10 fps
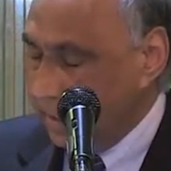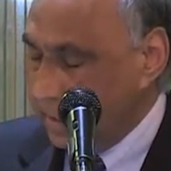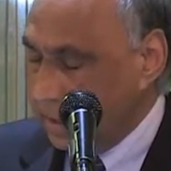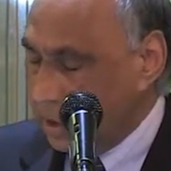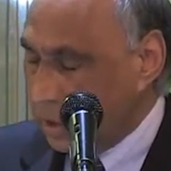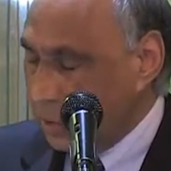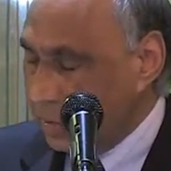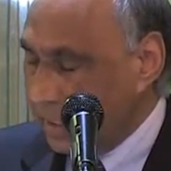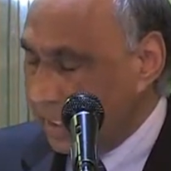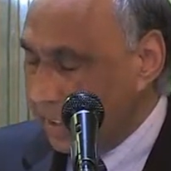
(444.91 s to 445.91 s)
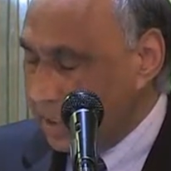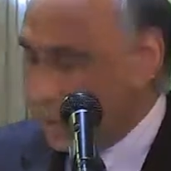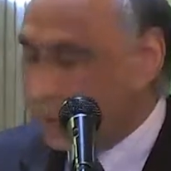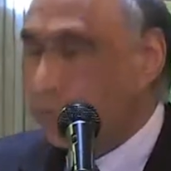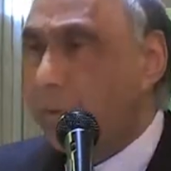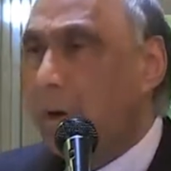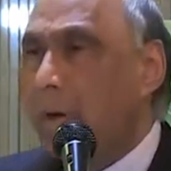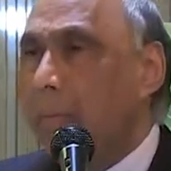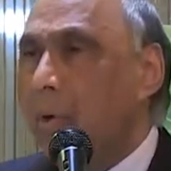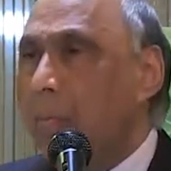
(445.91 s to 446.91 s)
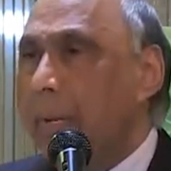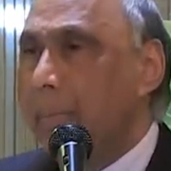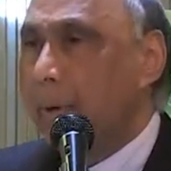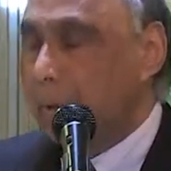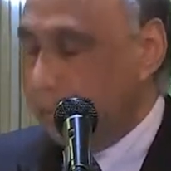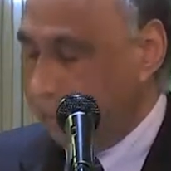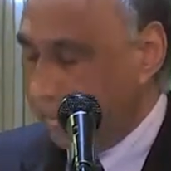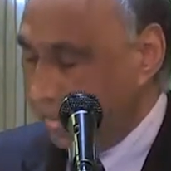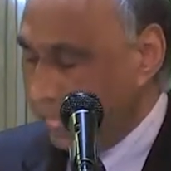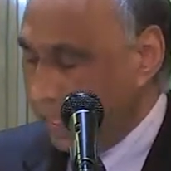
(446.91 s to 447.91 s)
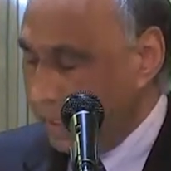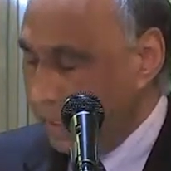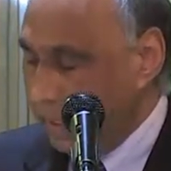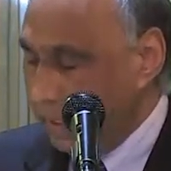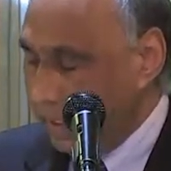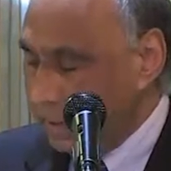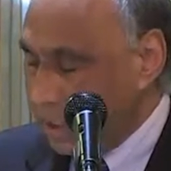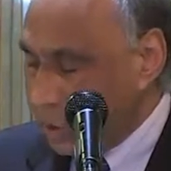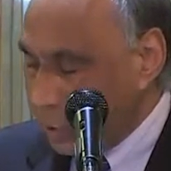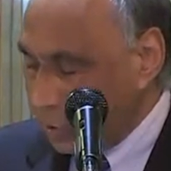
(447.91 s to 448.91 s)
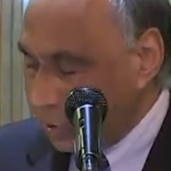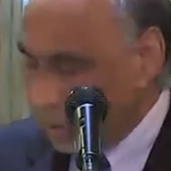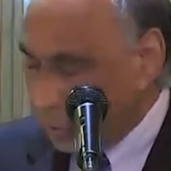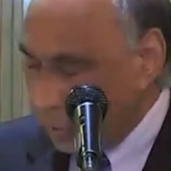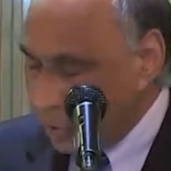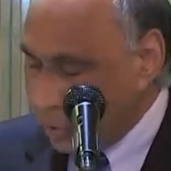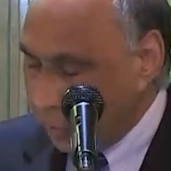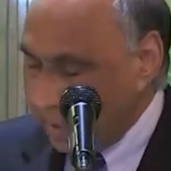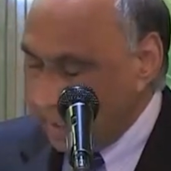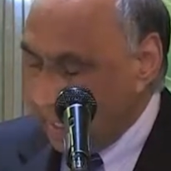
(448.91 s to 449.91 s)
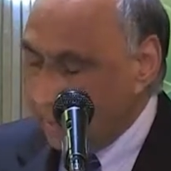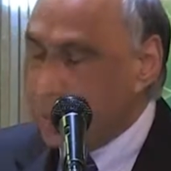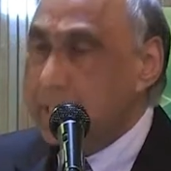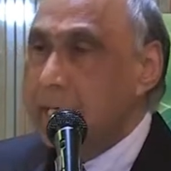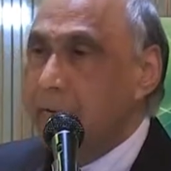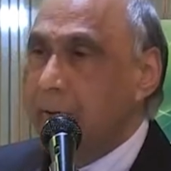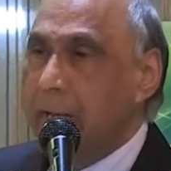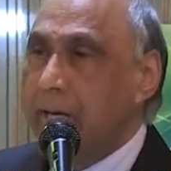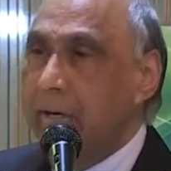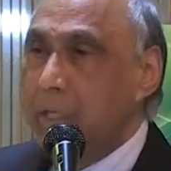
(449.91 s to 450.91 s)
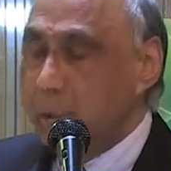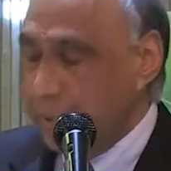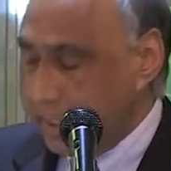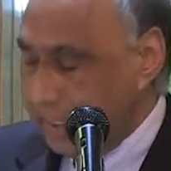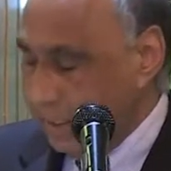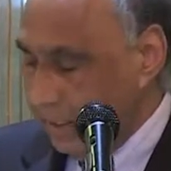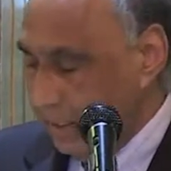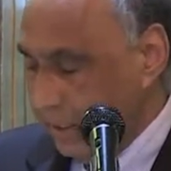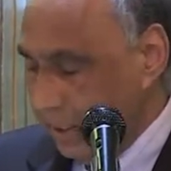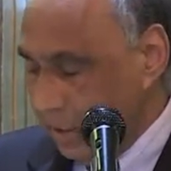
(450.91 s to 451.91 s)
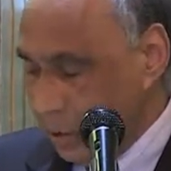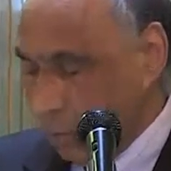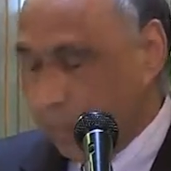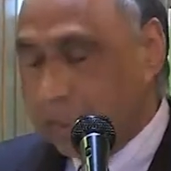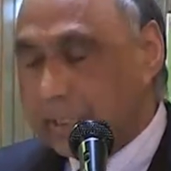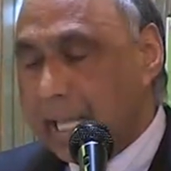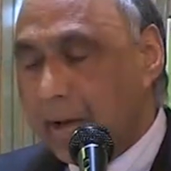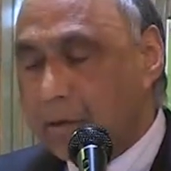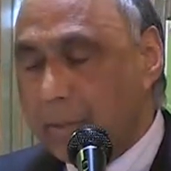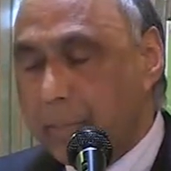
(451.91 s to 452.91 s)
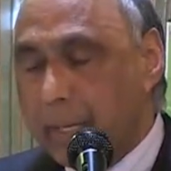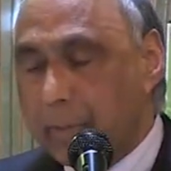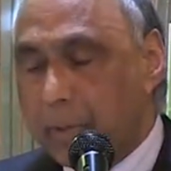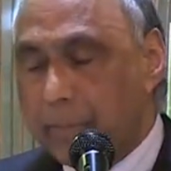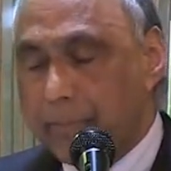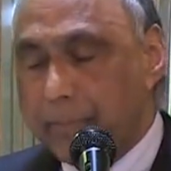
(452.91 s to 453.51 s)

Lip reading: than the truth and reaches far more people. The true story almost never gets retweeted to 1,000 people,